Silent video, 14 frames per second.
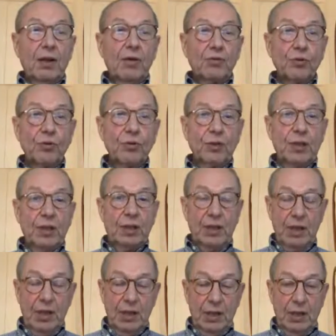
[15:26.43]

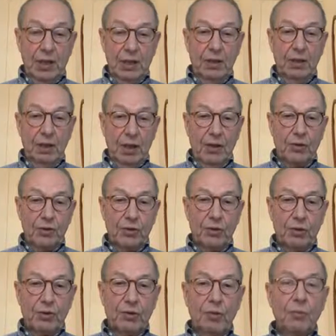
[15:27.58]
rooted in a
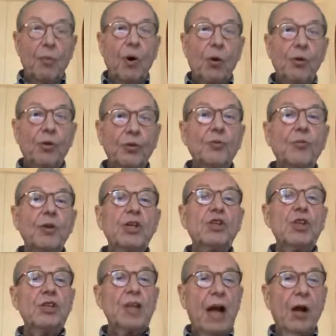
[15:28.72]
certain mold which
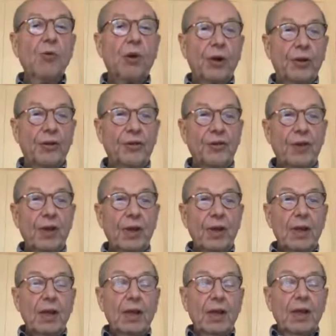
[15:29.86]
is ours.
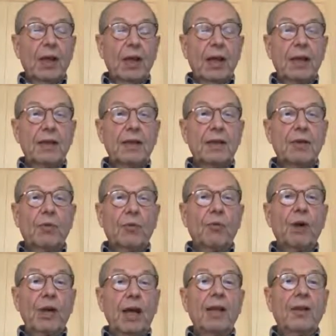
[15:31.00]
And
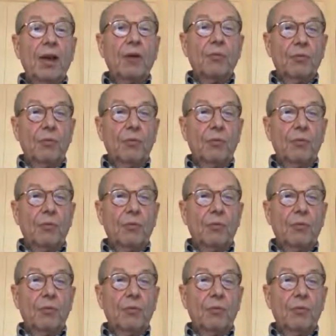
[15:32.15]
what I'm